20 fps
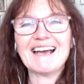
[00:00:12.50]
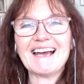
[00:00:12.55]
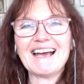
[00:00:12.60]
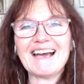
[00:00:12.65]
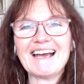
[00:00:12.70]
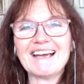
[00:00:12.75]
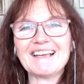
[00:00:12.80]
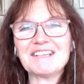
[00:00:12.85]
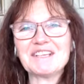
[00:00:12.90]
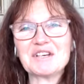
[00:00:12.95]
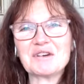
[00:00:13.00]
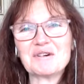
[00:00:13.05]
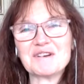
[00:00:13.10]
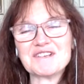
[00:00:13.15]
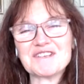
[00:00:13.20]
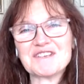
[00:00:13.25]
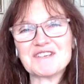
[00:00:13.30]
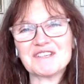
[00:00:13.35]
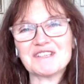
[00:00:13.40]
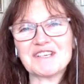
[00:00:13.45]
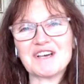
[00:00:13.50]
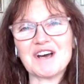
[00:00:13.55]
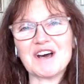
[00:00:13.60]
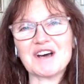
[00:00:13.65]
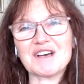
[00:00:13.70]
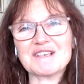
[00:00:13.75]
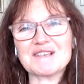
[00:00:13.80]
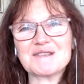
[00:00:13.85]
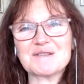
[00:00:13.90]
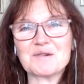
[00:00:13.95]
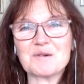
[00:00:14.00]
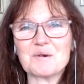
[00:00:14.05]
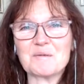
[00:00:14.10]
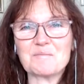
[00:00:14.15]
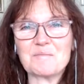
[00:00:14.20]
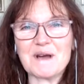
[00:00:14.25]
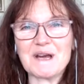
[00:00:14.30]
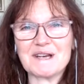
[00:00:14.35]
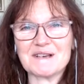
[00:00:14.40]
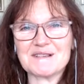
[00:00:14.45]
And the question that I saw
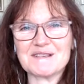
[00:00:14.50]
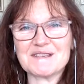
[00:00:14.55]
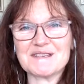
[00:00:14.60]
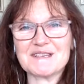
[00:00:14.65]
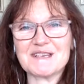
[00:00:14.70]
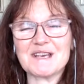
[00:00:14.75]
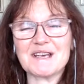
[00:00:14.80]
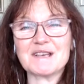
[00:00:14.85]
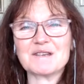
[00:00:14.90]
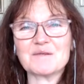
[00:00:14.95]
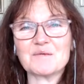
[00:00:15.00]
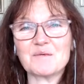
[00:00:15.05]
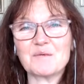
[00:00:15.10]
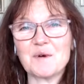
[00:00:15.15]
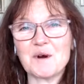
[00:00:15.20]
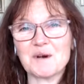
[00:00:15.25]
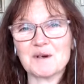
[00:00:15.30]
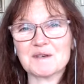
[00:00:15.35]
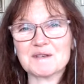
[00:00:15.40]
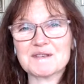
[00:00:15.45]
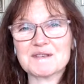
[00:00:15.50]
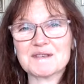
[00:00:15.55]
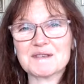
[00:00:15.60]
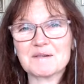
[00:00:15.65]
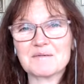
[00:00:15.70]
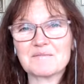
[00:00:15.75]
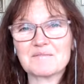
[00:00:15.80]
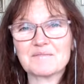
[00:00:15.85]
posted was,